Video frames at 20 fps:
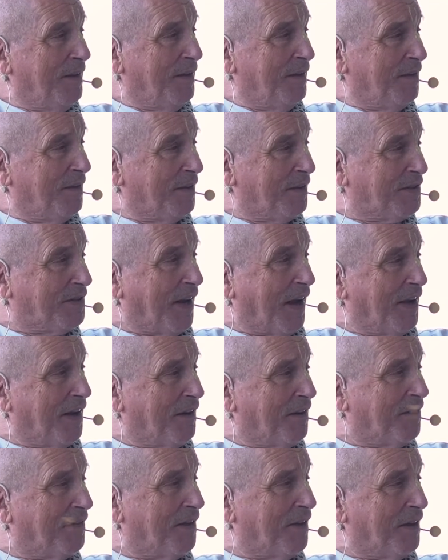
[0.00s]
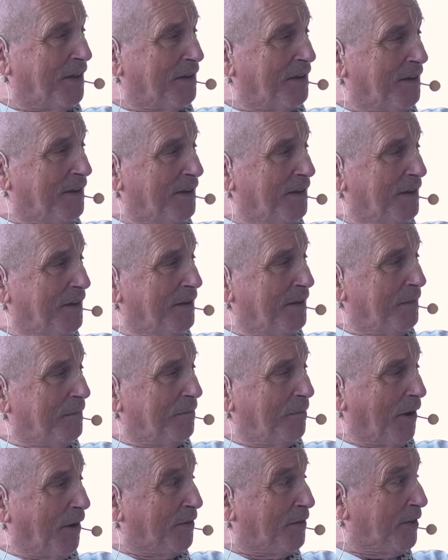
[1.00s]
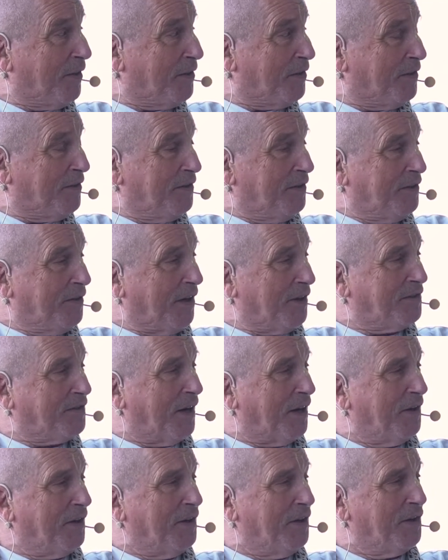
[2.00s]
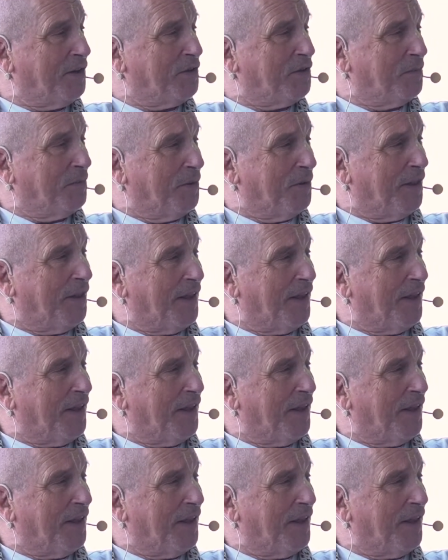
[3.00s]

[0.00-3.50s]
the side of the part that juts out in the Jamuna,